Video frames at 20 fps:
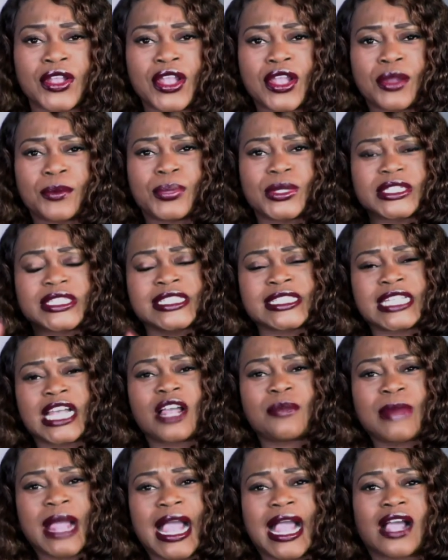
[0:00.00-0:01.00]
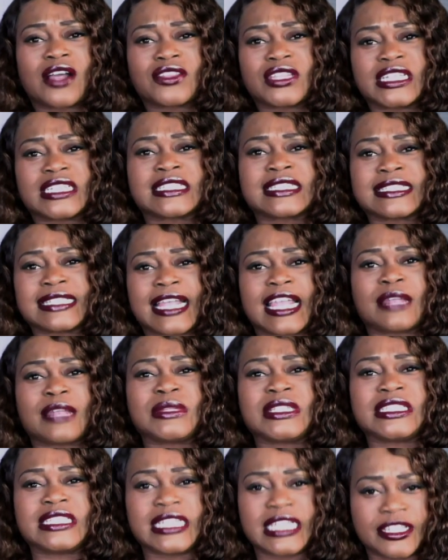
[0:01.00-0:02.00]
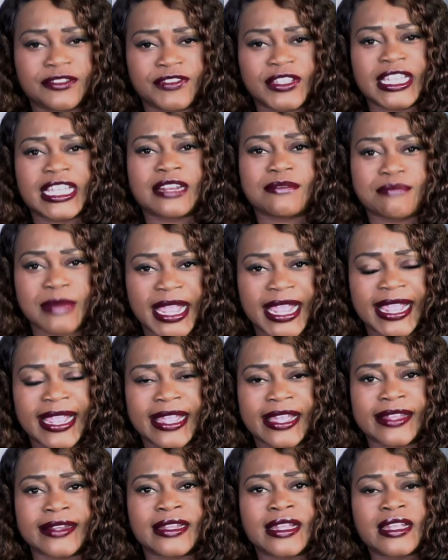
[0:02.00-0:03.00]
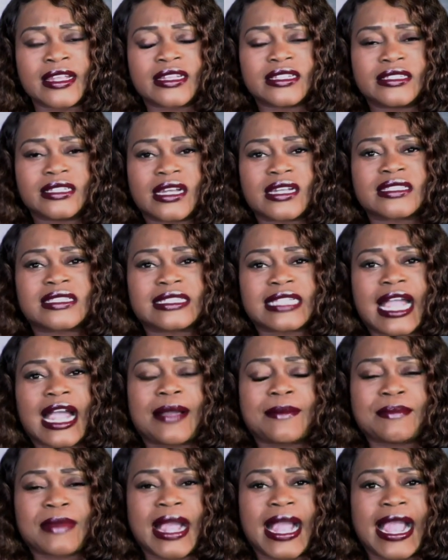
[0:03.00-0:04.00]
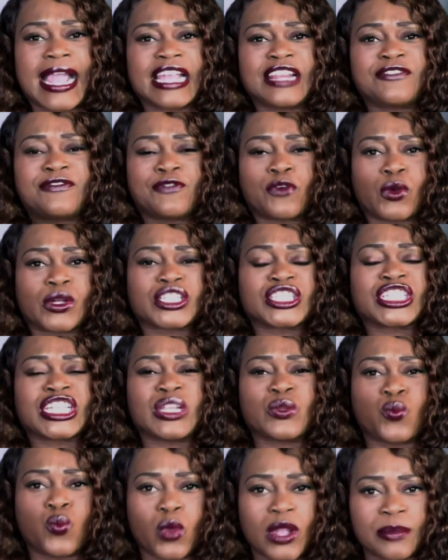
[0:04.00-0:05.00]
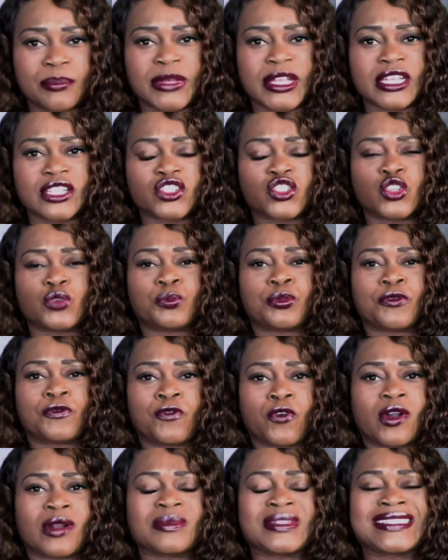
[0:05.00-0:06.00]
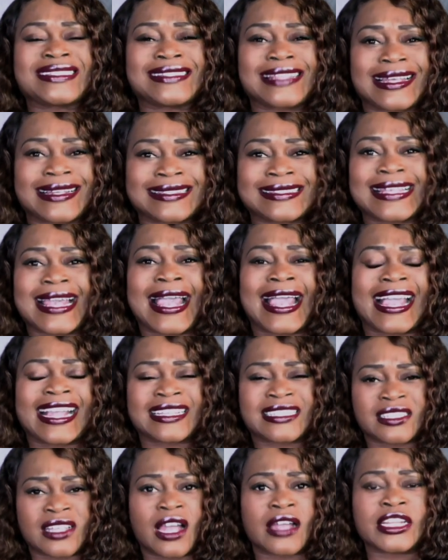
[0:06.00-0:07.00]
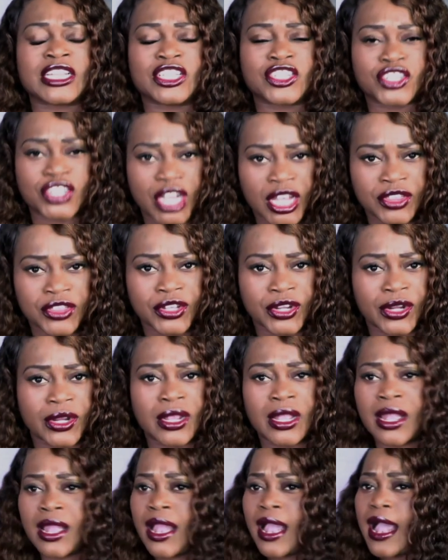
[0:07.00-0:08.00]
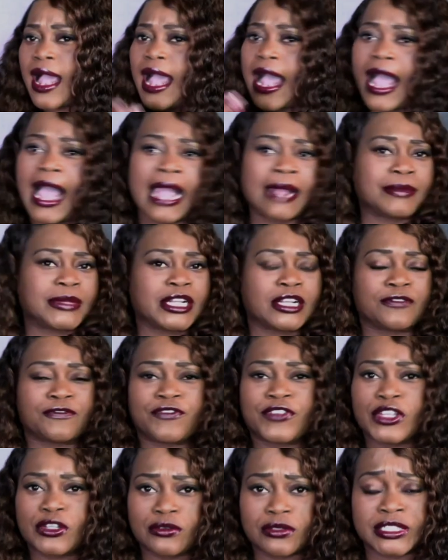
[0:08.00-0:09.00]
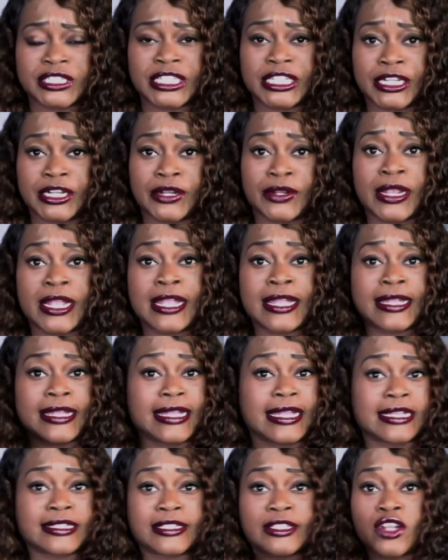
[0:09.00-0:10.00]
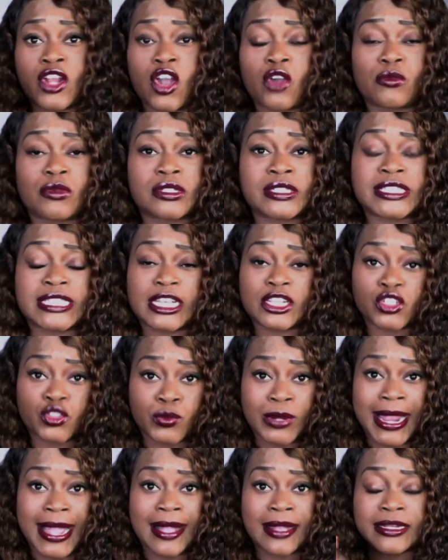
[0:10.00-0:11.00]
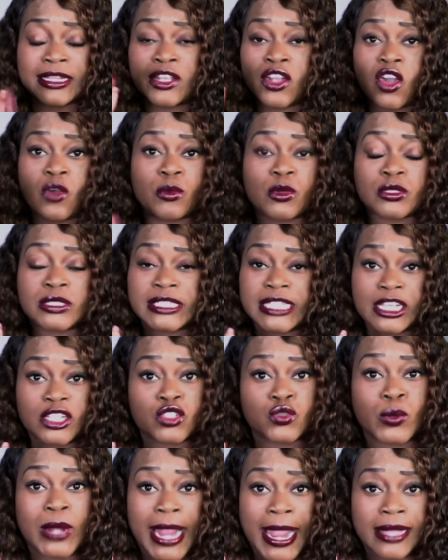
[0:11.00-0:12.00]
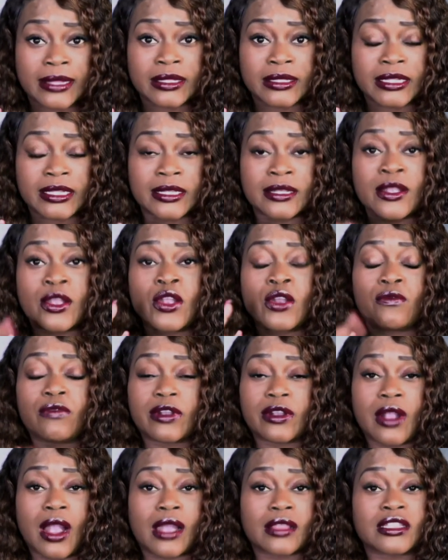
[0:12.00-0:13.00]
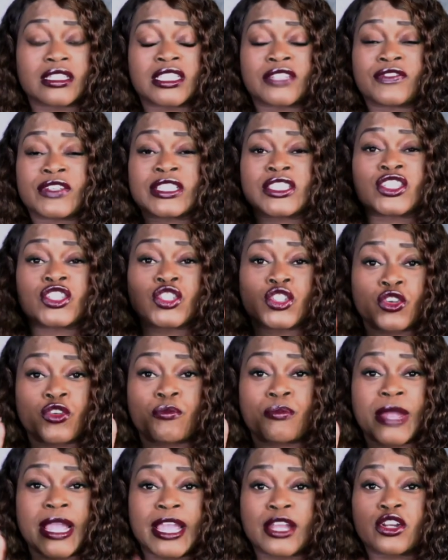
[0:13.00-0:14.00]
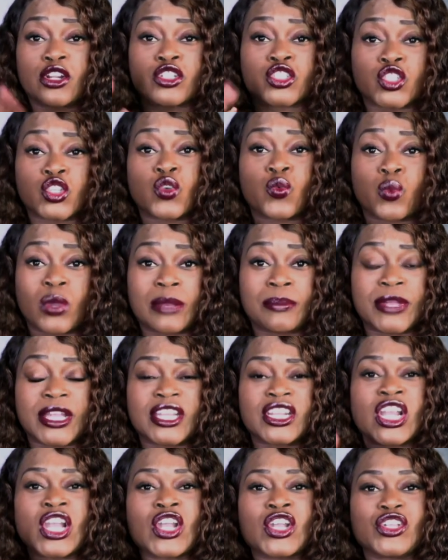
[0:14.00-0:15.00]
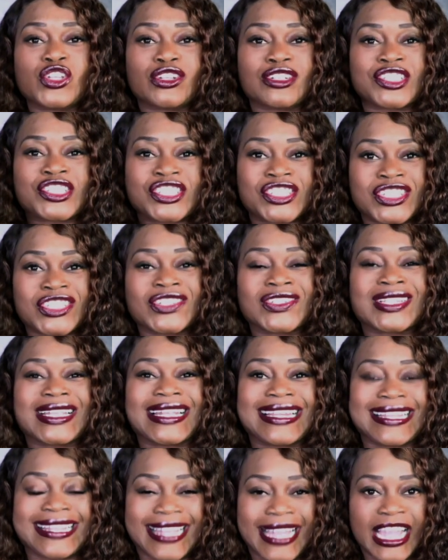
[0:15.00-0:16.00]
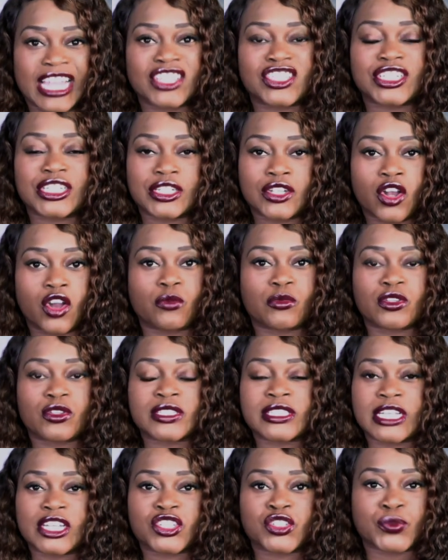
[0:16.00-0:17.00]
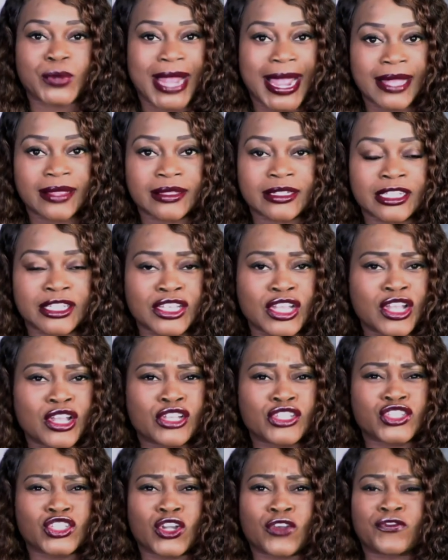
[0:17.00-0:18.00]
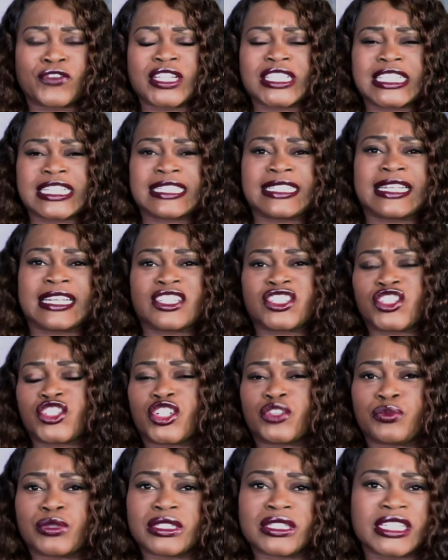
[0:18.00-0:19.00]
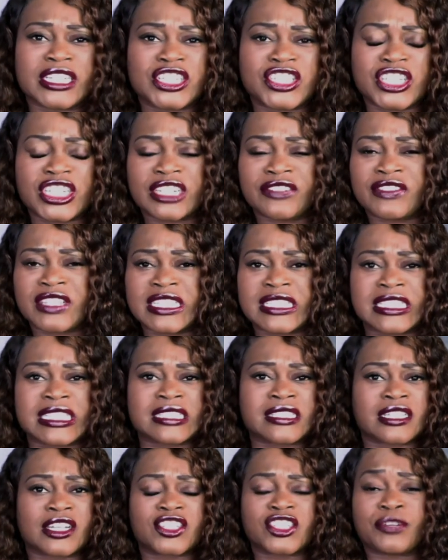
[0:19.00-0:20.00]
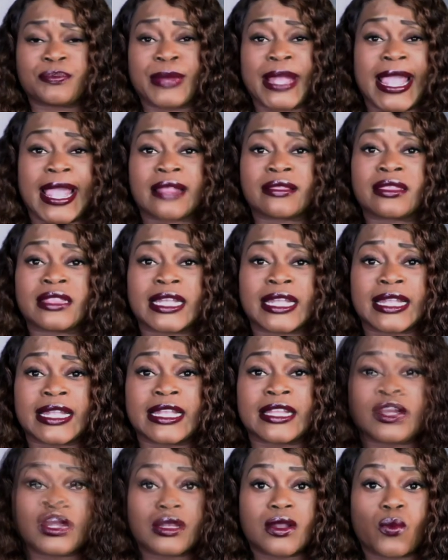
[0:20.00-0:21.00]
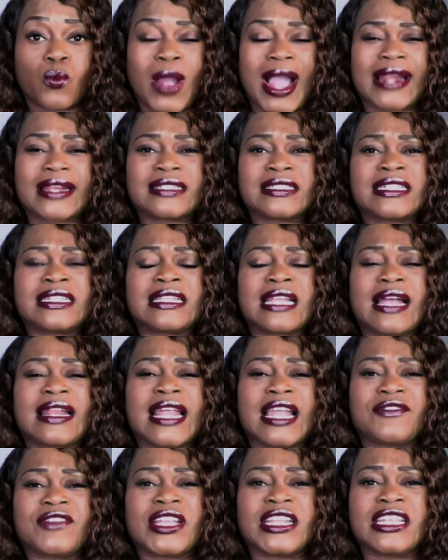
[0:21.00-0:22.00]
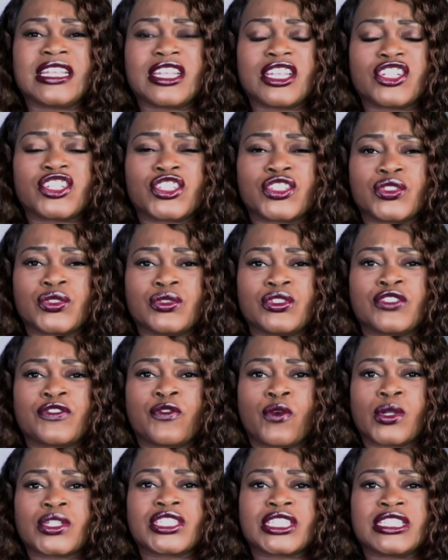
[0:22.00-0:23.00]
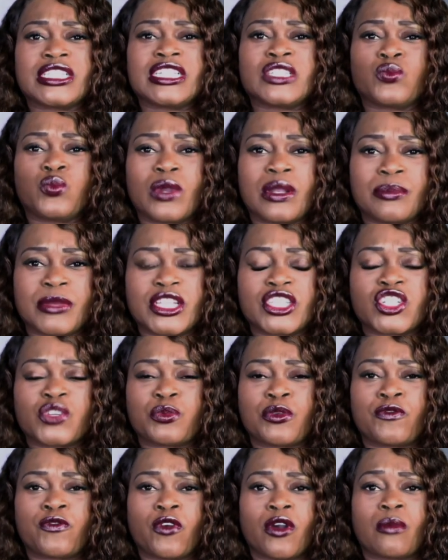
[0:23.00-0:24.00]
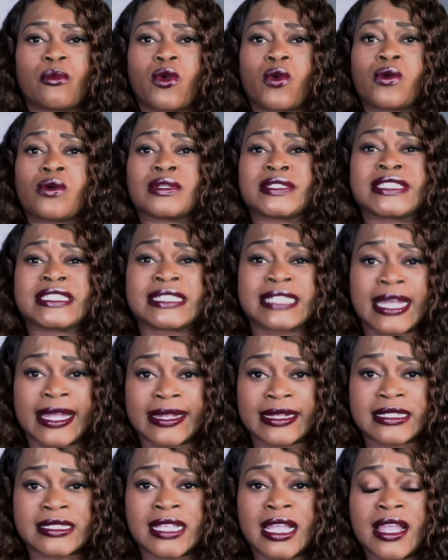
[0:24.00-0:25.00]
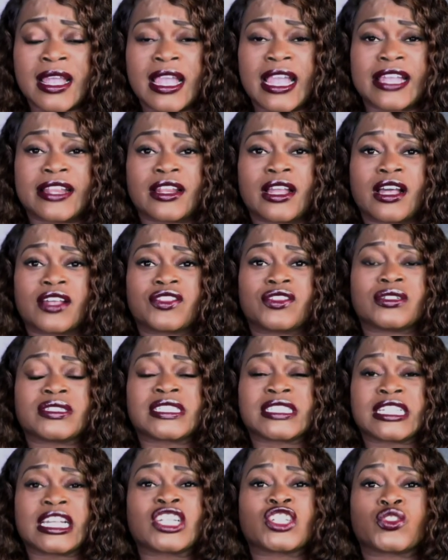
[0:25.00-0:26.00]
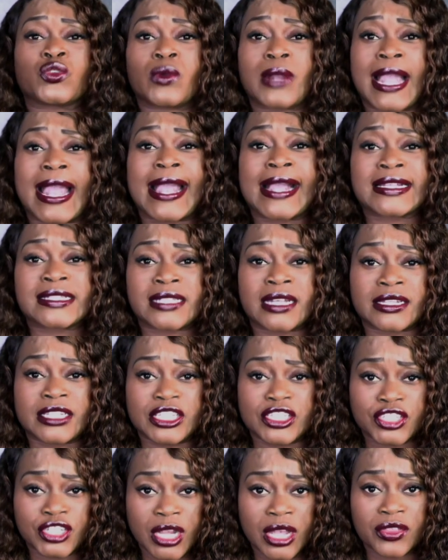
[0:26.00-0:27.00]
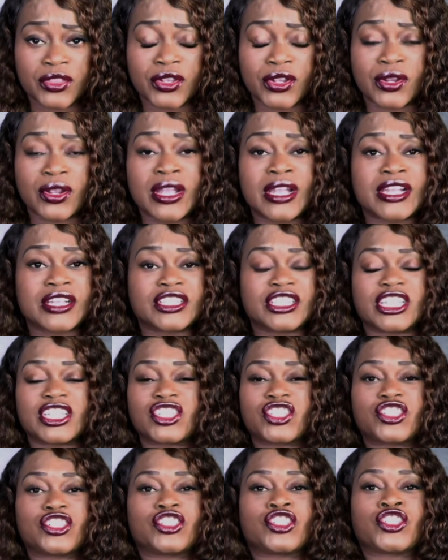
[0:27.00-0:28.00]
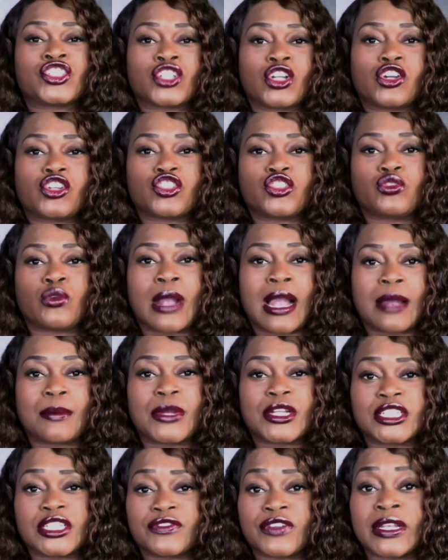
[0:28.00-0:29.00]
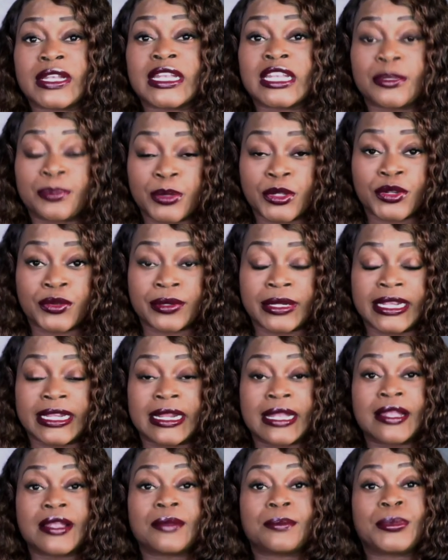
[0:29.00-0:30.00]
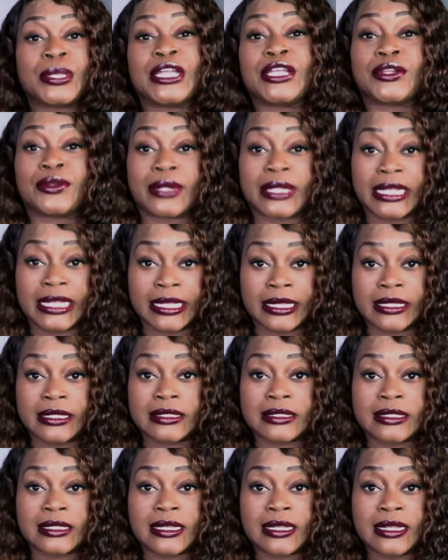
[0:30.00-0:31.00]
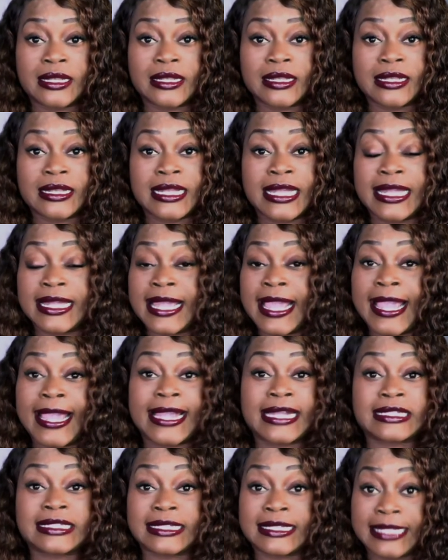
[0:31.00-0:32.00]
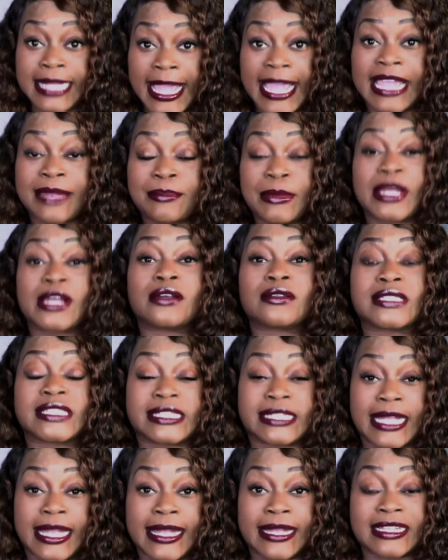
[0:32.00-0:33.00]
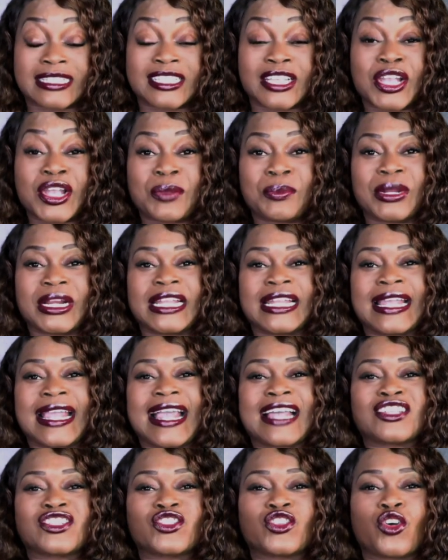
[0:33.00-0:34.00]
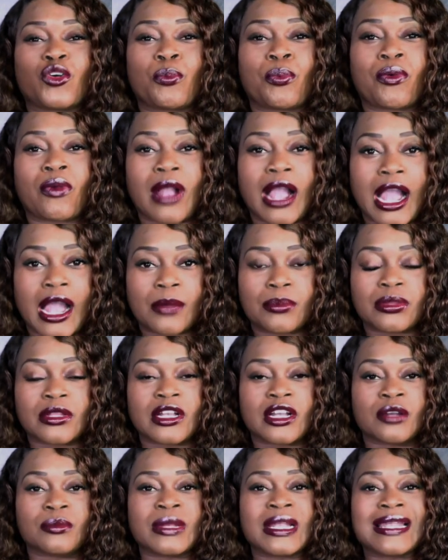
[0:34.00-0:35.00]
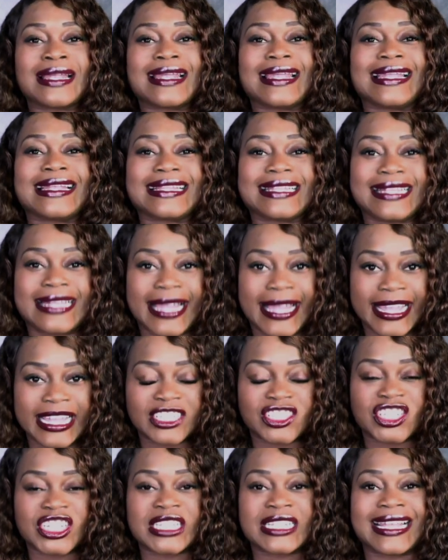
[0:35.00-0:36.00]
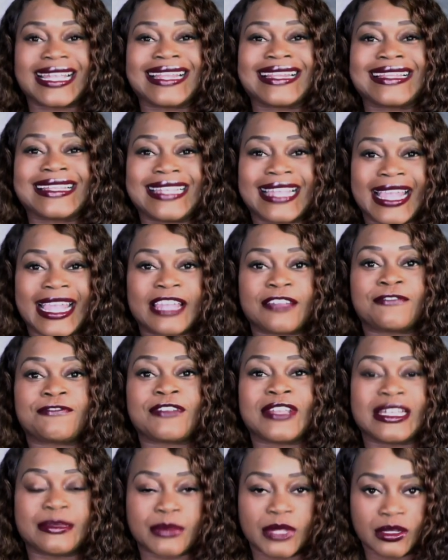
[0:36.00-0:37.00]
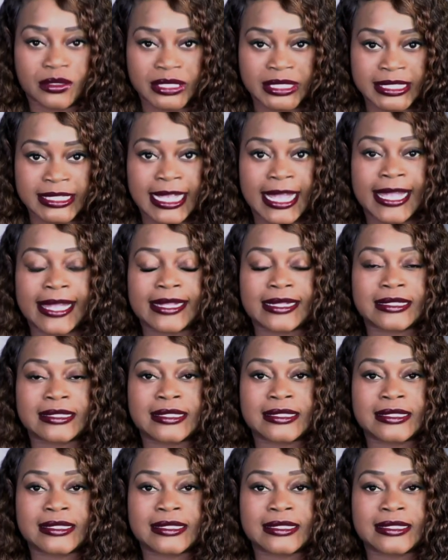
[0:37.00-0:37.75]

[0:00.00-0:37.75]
But somehow this same deviant man does not mind forcing women to perform sex acts on each other. I'm confused here. Isn't homosexuality homosexuality? Regardless if it's two men or two women, you're still engaging in homosexuality. So if it's against your religion, if this is such a bad thing, why does he not have any issues forcing these women to perform oral sex and other sexual acts on each other? This just shows you how much of a hypocrite Peter is. He hates gay male sex, but he has no problem engaging in gay female sex.